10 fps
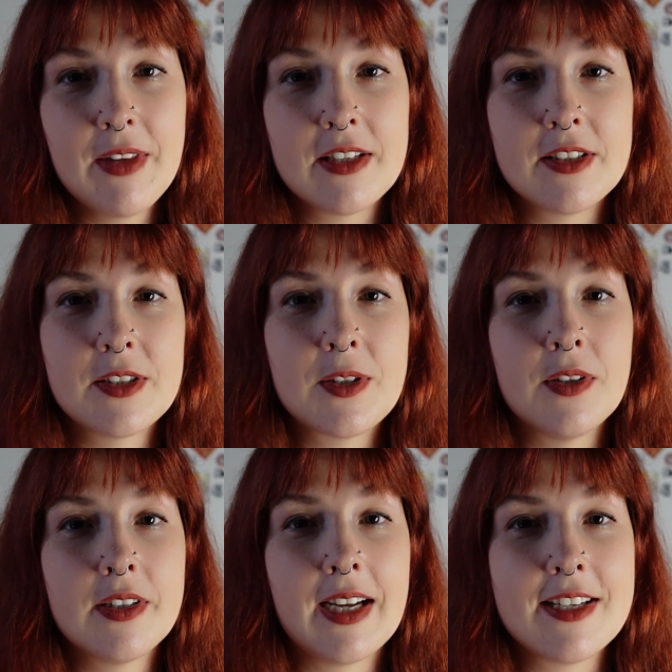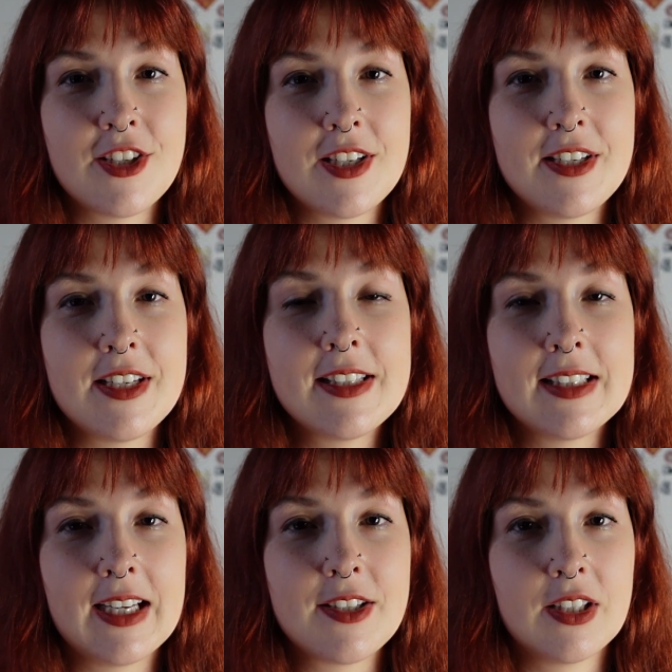
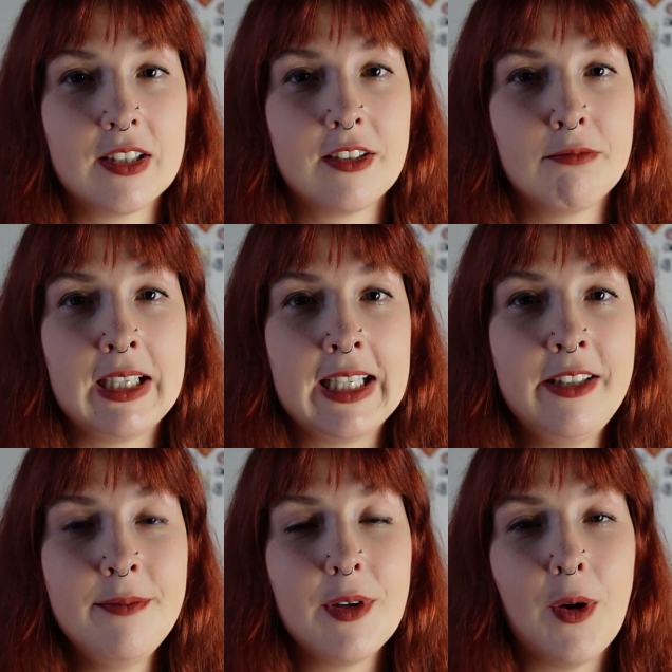discord.gg/learnmalayalam,